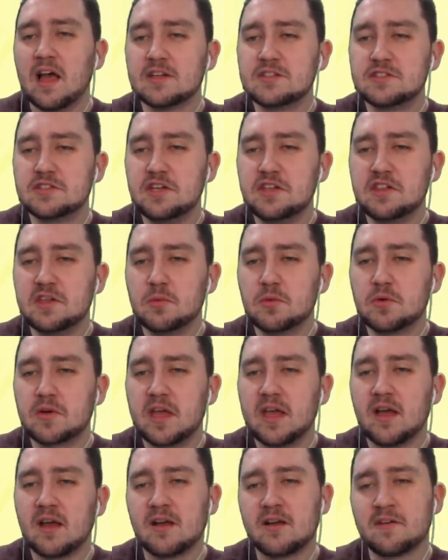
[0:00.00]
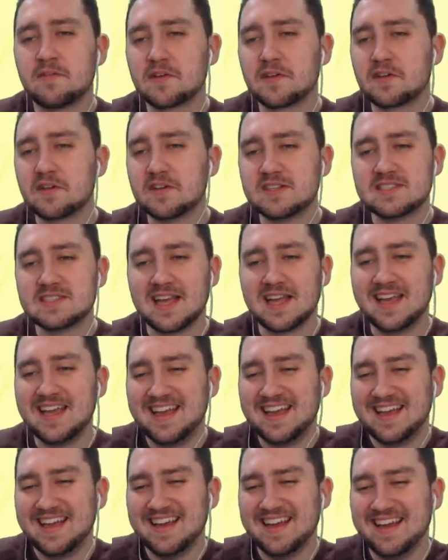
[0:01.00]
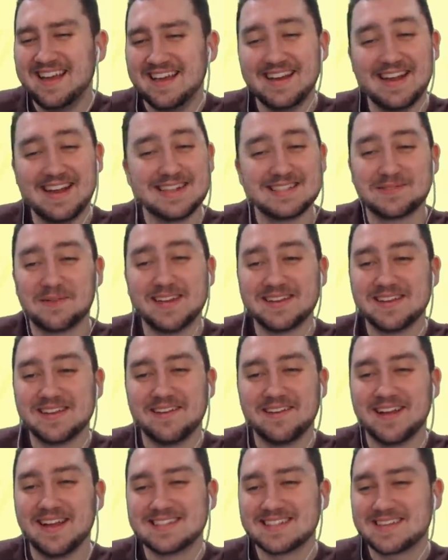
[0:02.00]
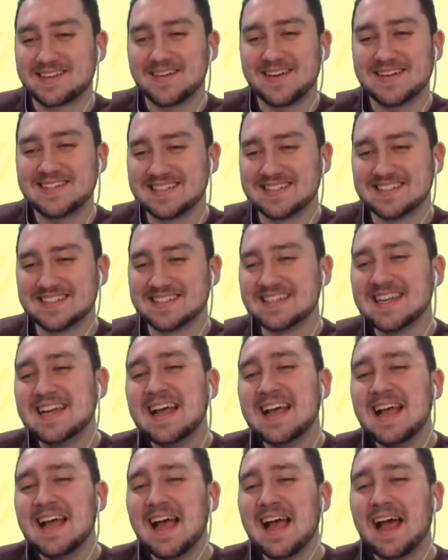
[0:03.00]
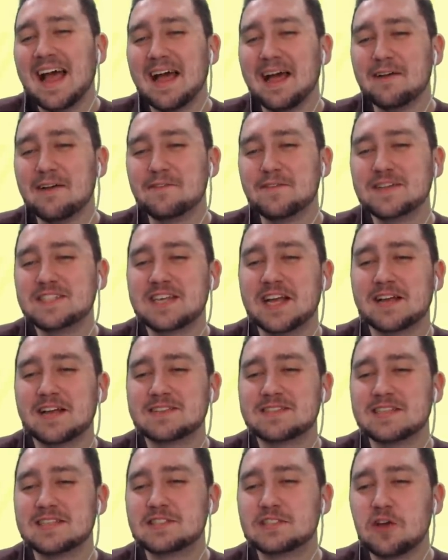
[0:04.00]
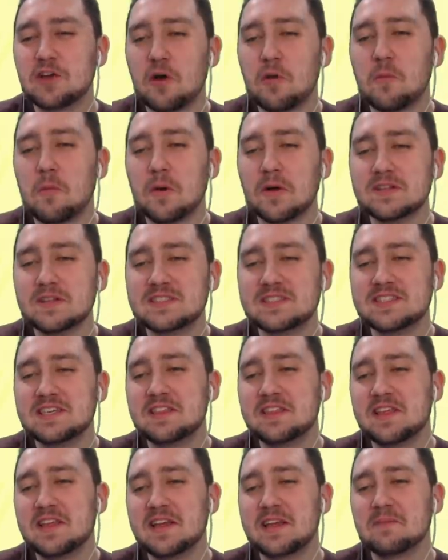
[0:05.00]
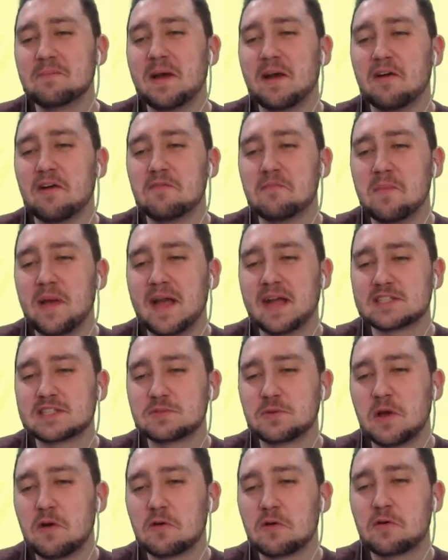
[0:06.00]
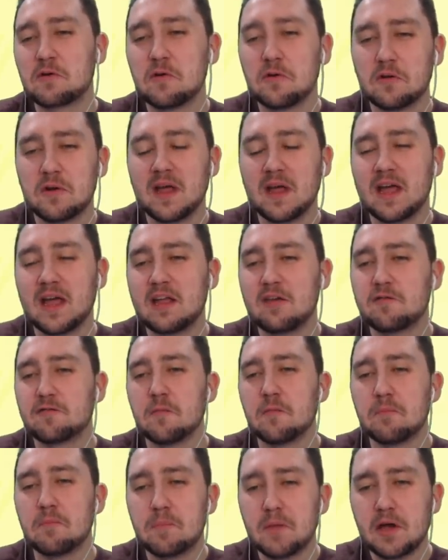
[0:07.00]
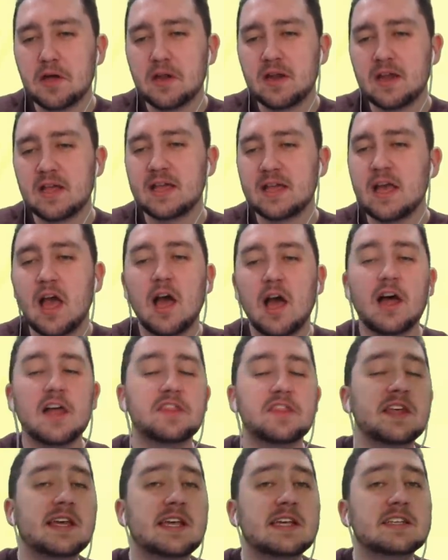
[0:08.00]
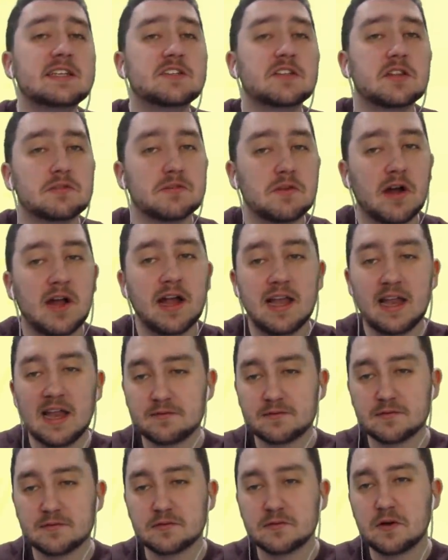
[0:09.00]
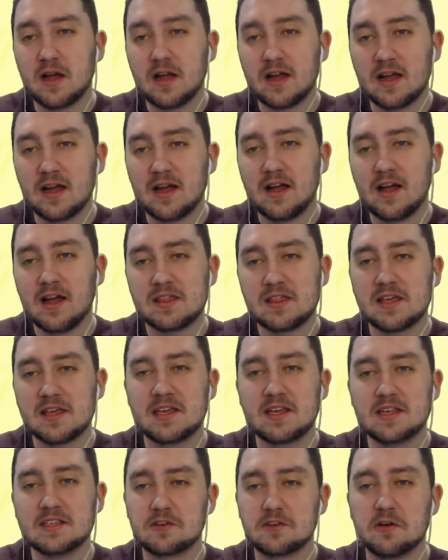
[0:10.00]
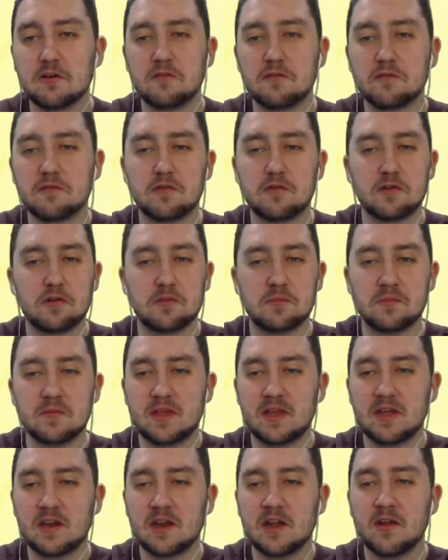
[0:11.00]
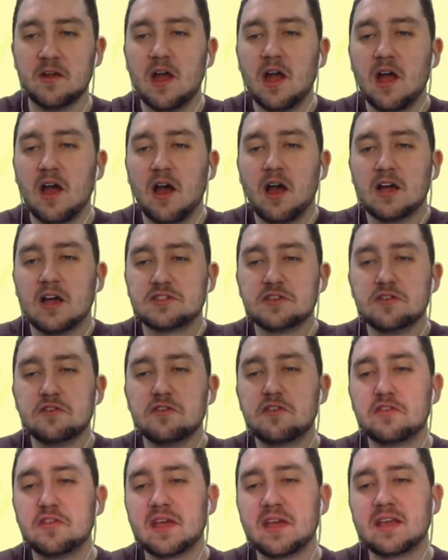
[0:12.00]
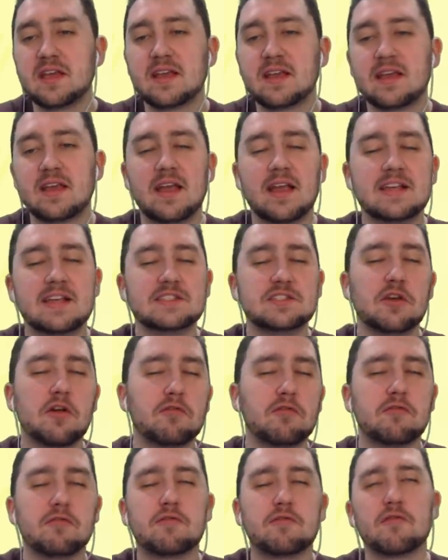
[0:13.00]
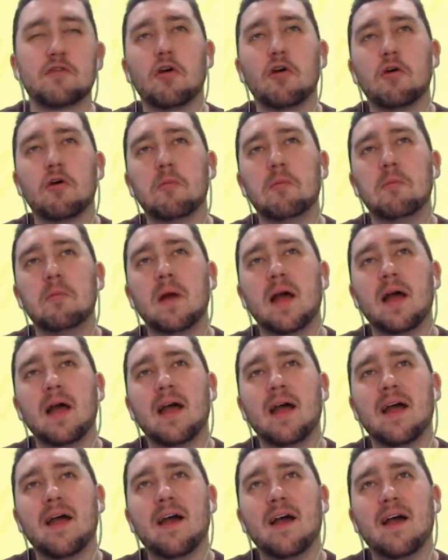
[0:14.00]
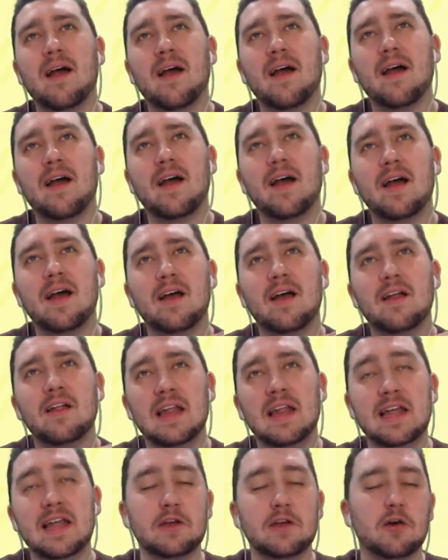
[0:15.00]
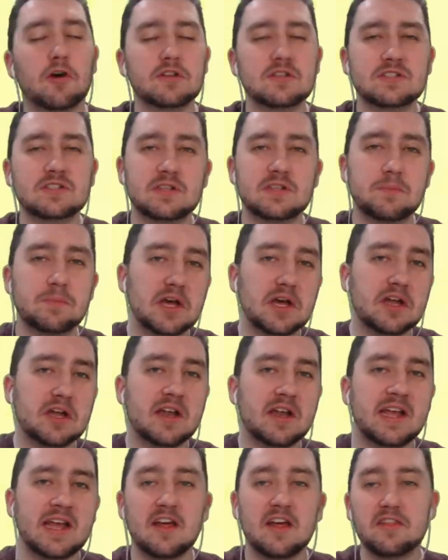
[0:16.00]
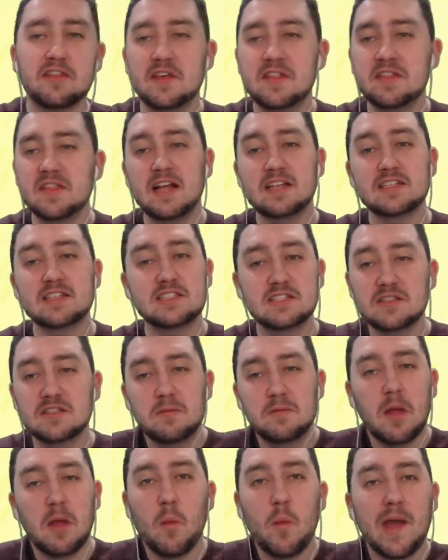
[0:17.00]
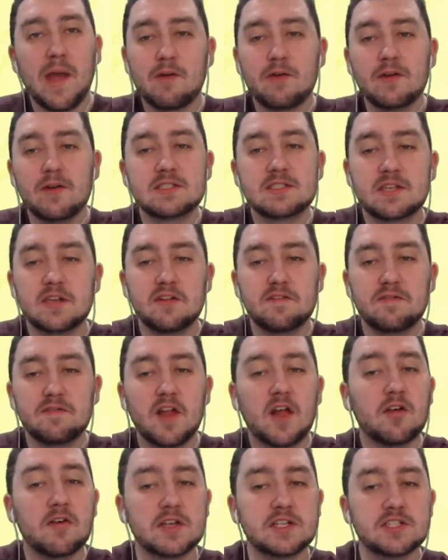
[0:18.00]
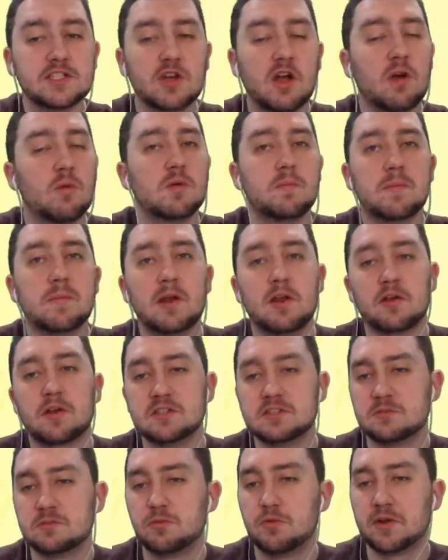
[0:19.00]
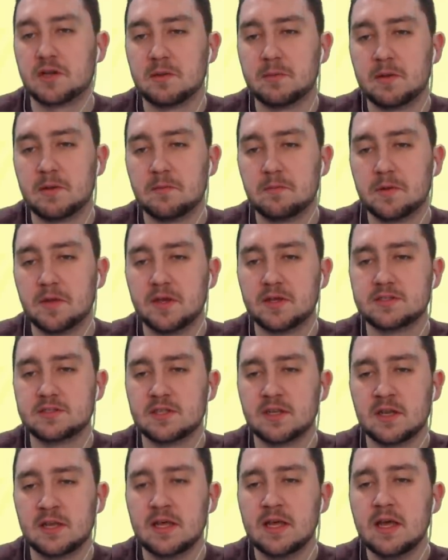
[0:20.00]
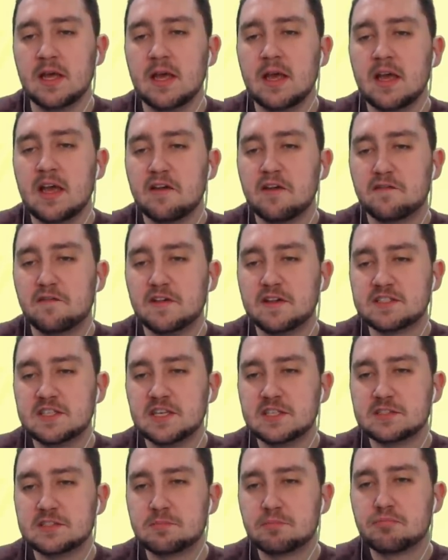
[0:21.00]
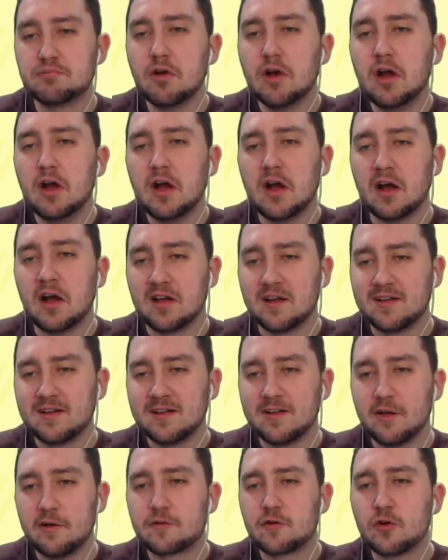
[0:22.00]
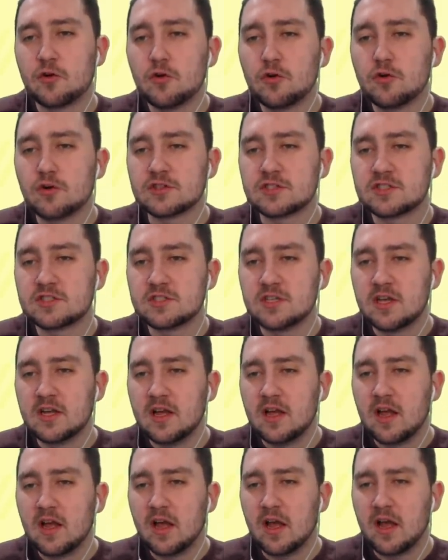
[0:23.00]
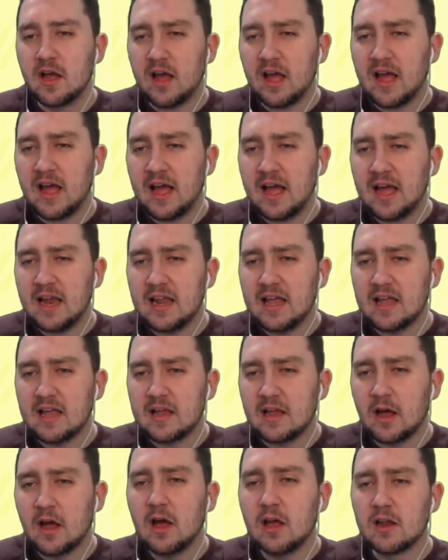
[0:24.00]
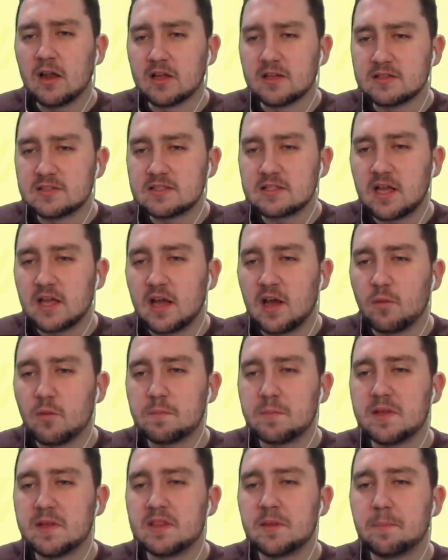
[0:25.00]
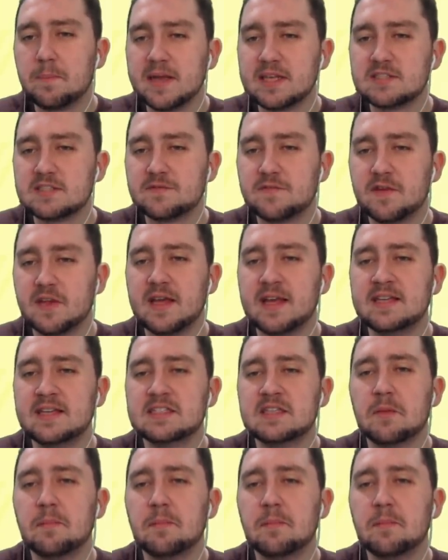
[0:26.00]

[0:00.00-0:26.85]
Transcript: Do you think we'll get... Oh, for goodness sake. And that's why I don't answer questions. Vishal says, Tom, what do you think of Maxwell Cornet from Burnley? I think he's at the right level. I think he's gone from, you know... I do think he's gone from Lyon to Burnley. And I think that's where he's going to flourish. I wouldn't be looking to bring him in personally. Finn says, bruh, of course, Haaland would be the best fit. He's the